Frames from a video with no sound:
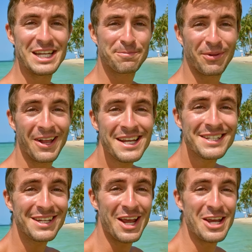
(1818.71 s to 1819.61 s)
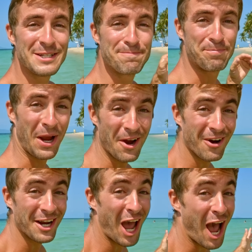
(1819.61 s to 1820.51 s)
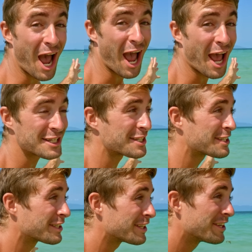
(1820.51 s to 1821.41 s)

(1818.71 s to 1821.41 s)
This place is paradise.